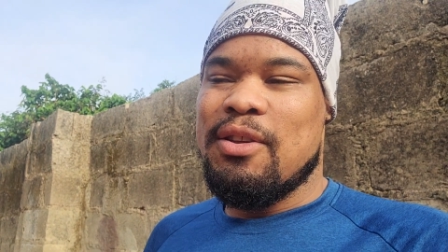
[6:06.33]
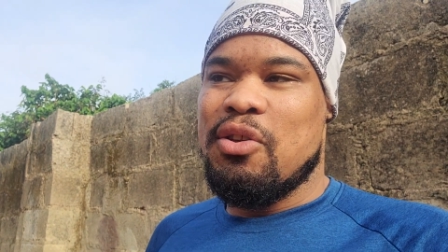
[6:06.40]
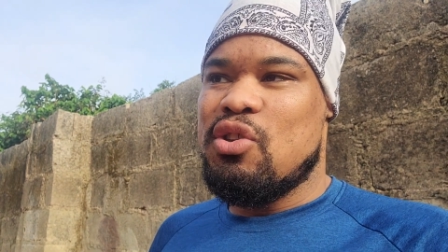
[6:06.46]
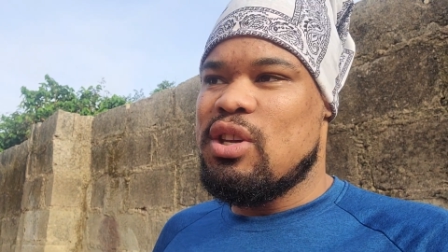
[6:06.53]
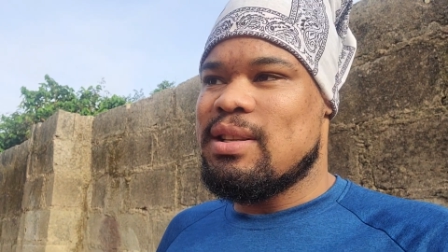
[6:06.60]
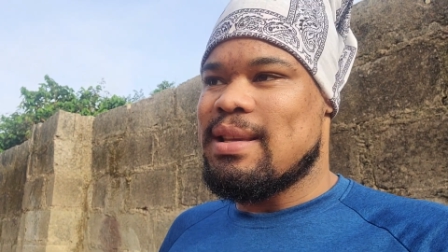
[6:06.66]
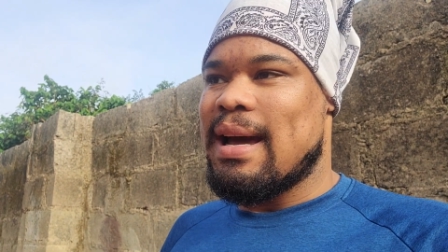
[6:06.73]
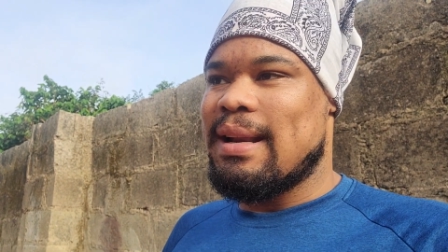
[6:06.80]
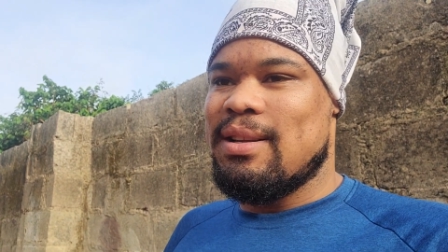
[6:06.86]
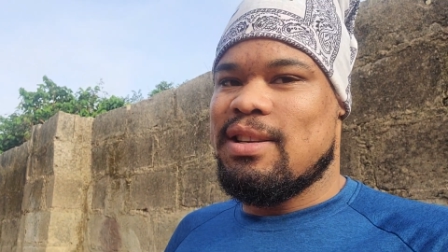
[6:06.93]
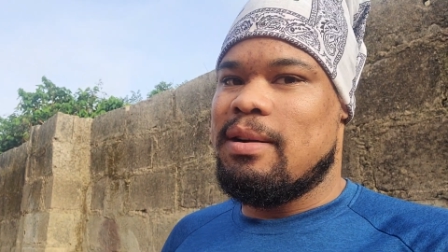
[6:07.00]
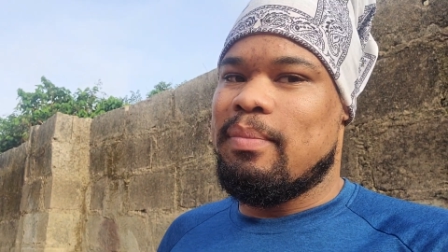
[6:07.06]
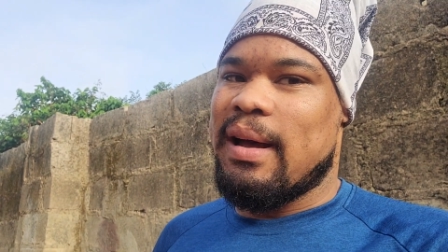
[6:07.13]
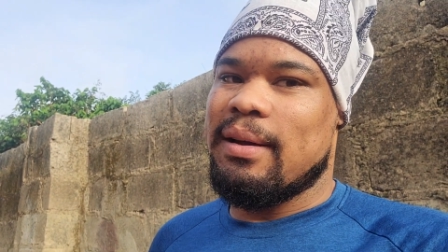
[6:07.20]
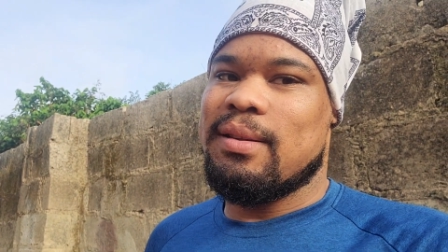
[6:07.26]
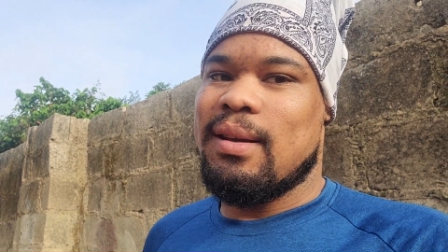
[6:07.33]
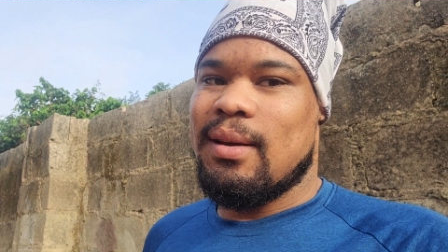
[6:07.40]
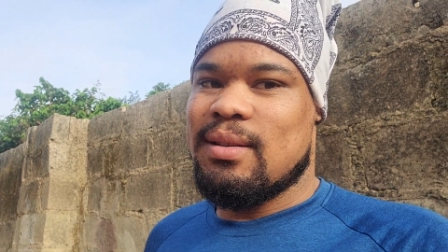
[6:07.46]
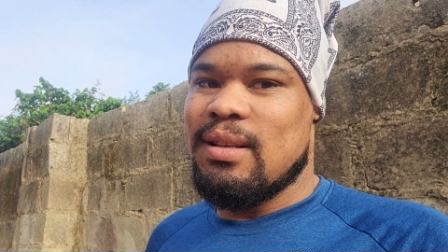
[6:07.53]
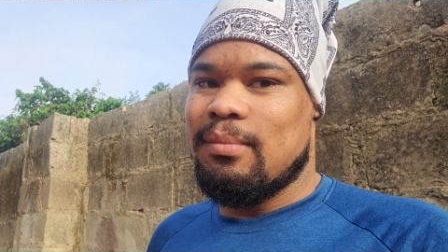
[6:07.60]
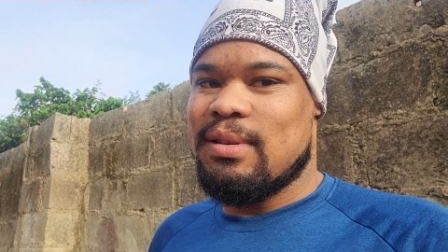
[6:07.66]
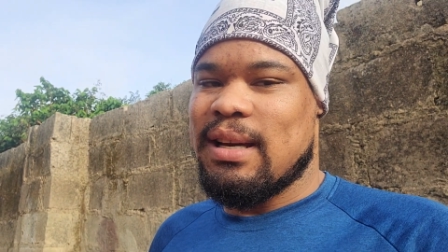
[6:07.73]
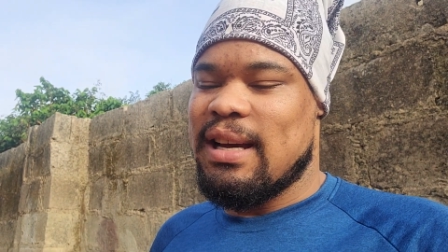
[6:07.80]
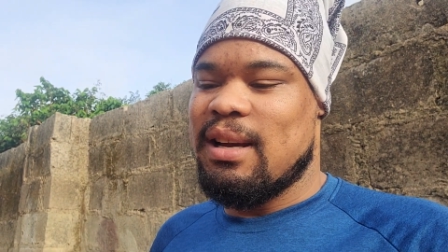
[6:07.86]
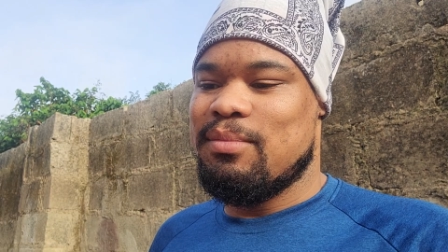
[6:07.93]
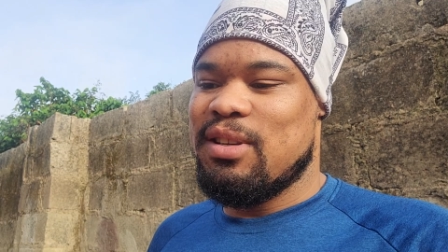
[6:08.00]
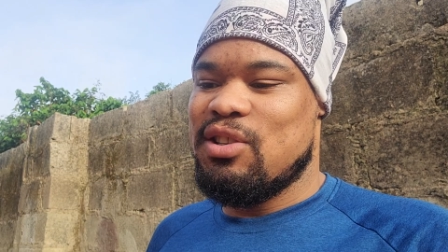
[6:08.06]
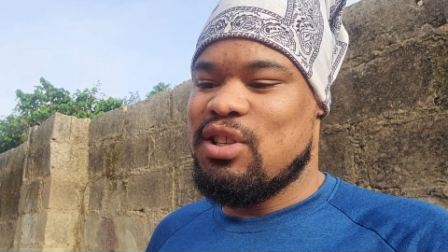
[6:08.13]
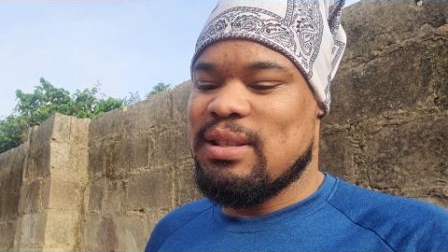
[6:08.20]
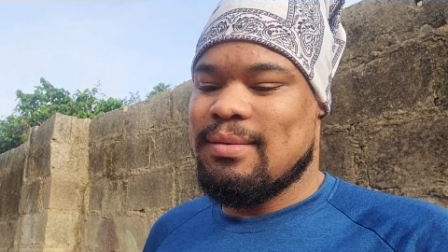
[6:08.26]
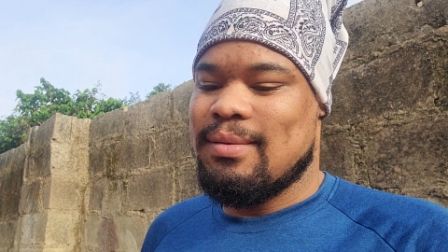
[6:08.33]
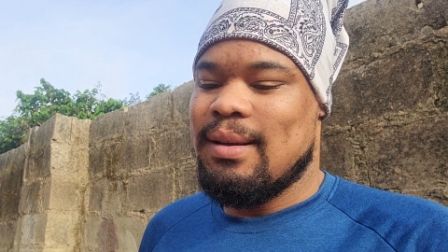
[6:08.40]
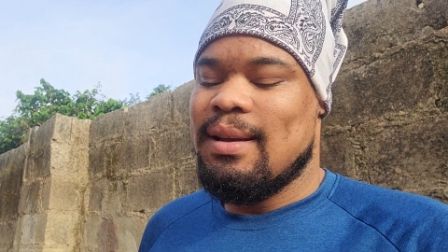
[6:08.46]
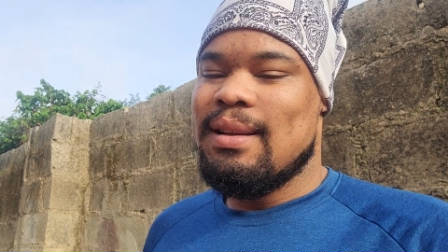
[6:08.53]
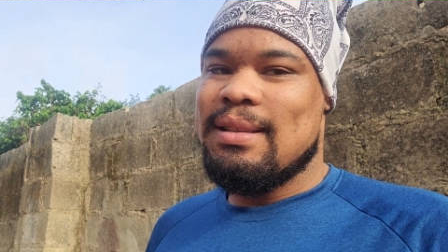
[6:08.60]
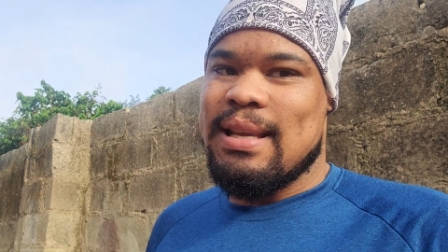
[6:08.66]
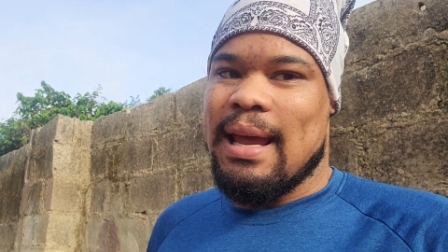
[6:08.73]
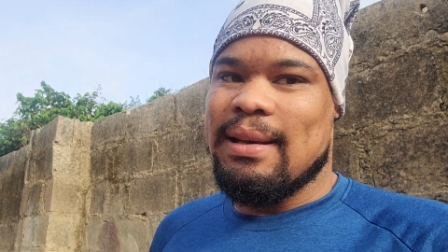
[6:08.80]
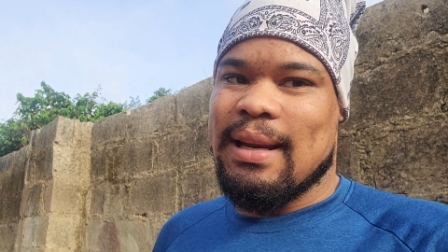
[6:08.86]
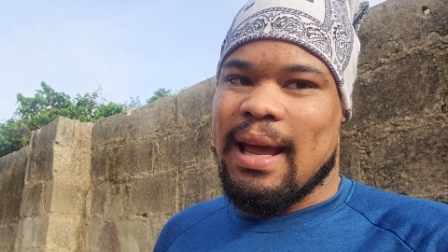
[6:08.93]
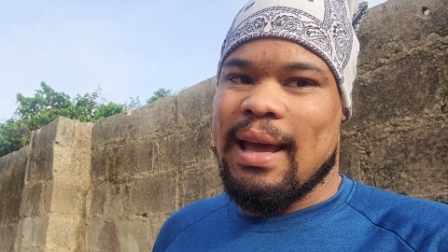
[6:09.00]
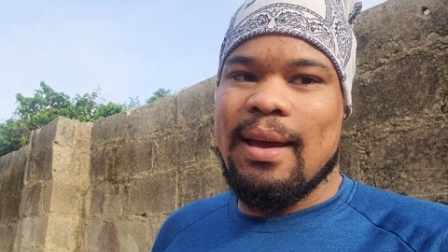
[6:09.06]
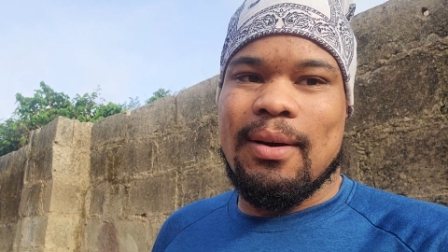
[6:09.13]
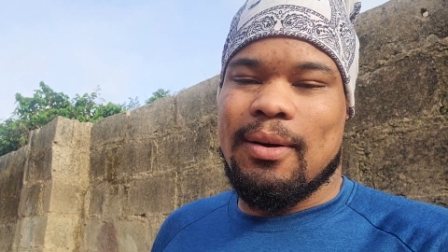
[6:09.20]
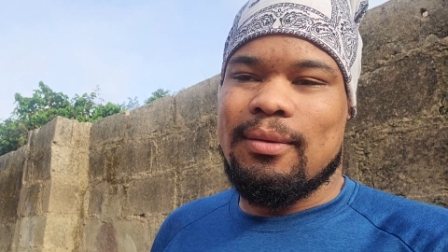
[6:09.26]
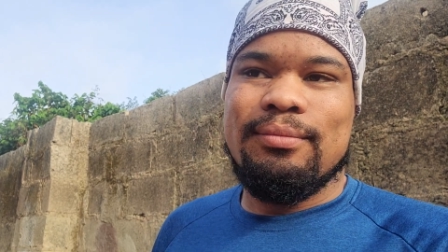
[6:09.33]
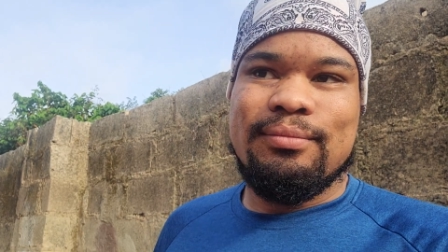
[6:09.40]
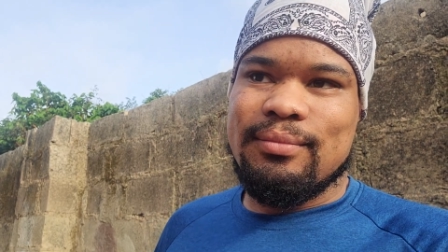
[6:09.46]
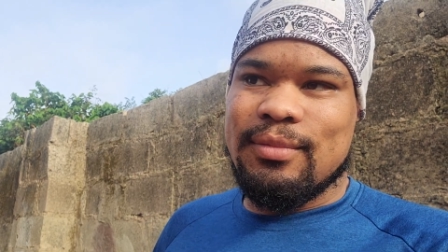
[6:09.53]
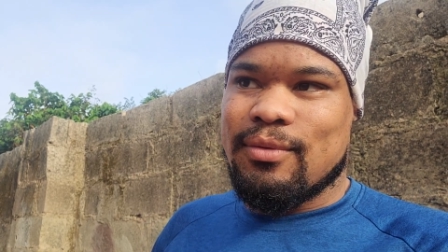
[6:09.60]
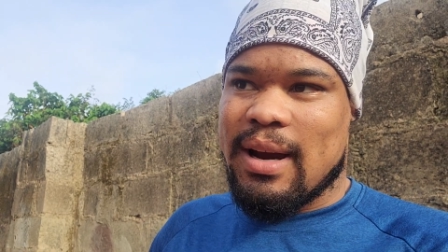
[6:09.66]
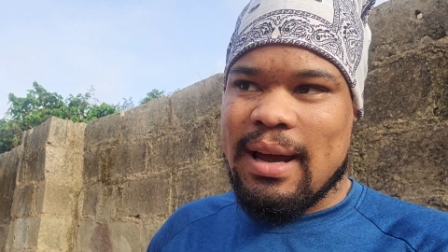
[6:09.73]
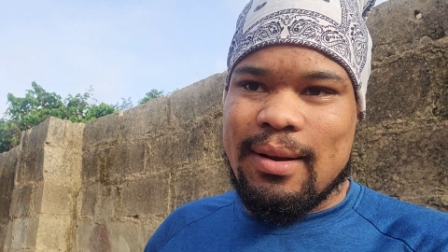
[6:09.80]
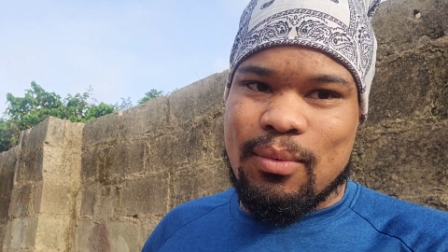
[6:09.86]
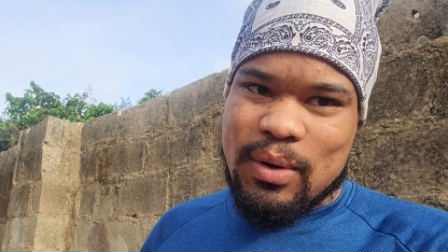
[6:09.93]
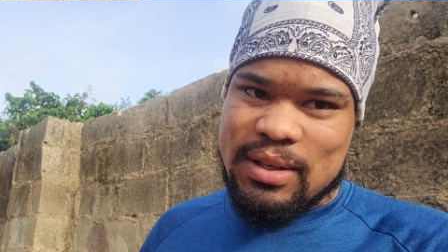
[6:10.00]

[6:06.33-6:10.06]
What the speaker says: You just got to jump out there sometimes and just take the L, right?